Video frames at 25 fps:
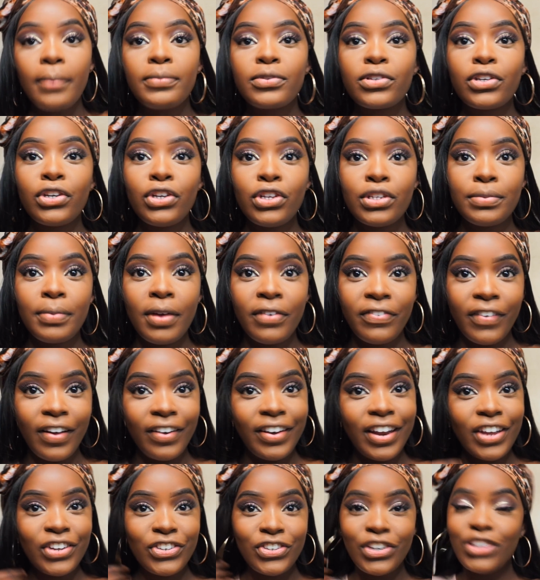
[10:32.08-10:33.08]
I'm just going to use my
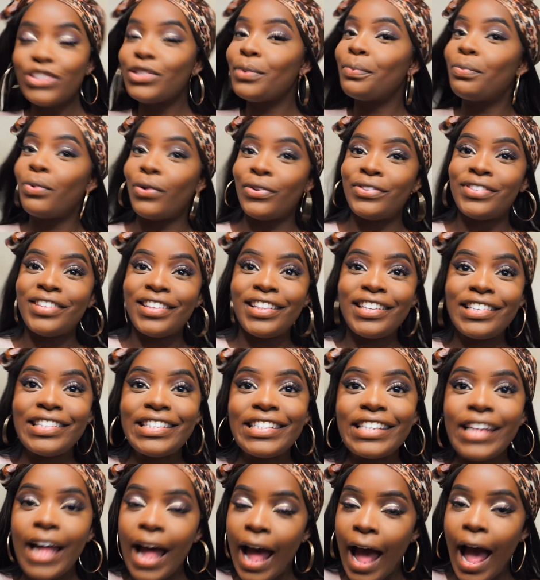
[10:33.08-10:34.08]
foundation as a bronzer. This
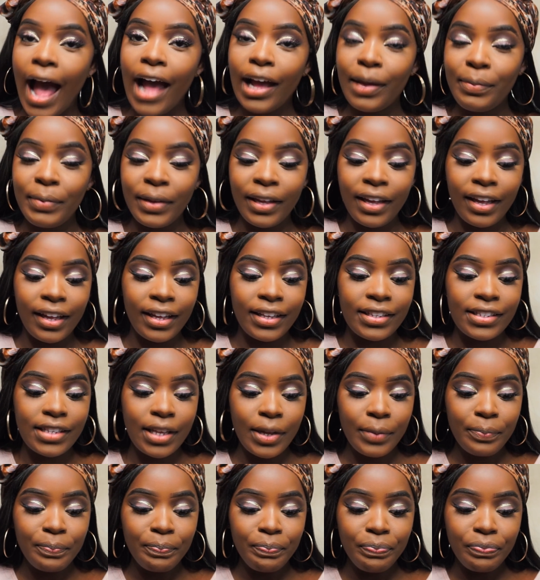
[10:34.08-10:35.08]
is a hack because
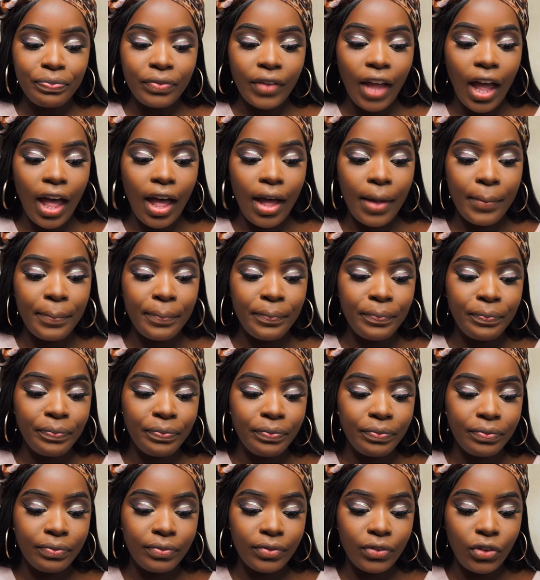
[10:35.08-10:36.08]

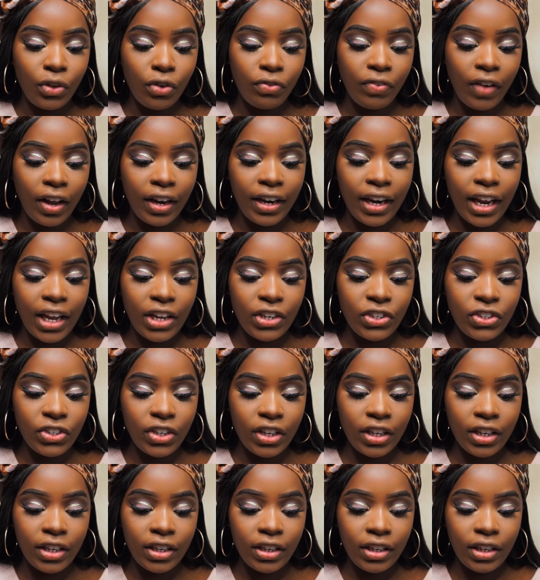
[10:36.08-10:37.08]
your
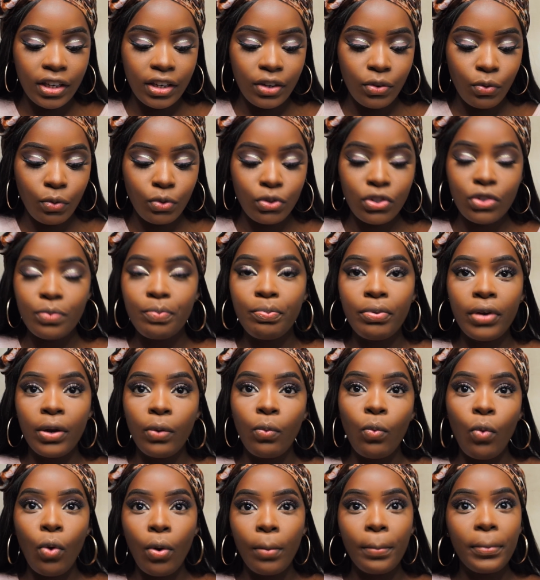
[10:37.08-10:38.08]
foundation will just
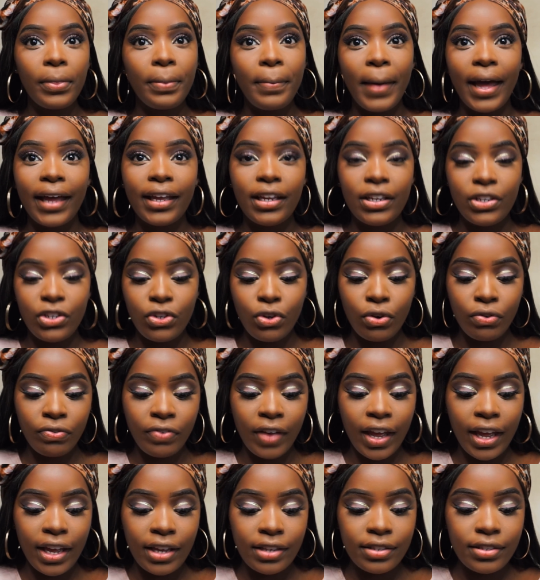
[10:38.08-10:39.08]
bring warmth back into your
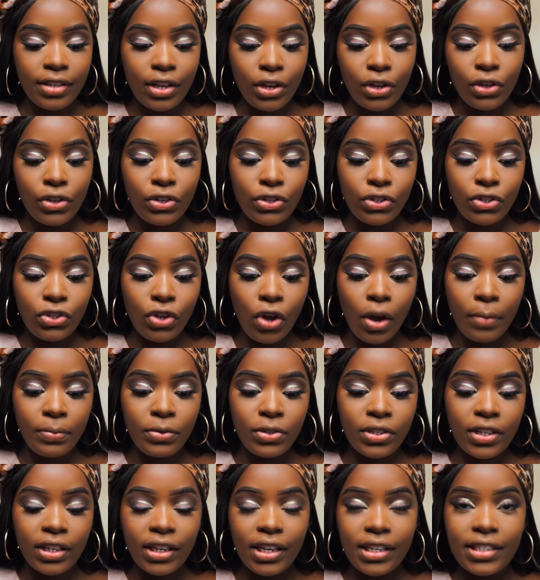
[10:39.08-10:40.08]
face. So I'm
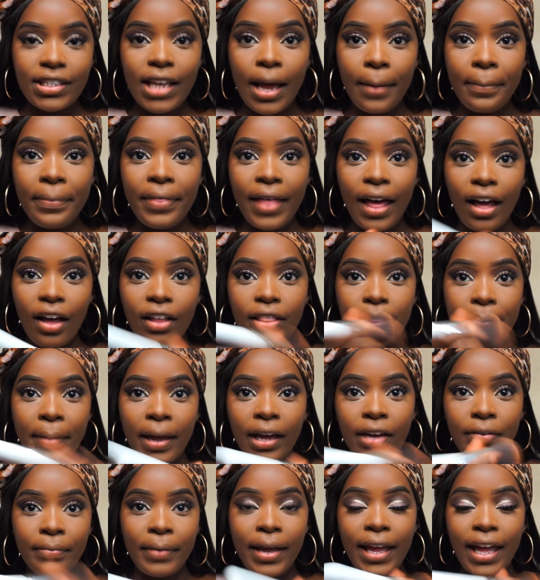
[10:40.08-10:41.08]
just going to dab that at the
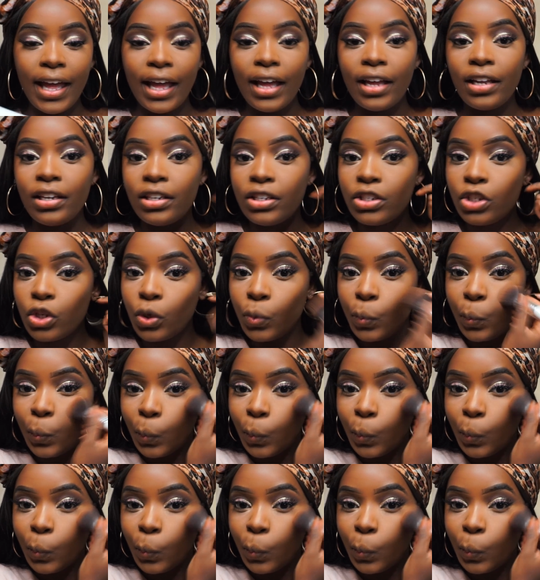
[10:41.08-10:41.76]
back of my hand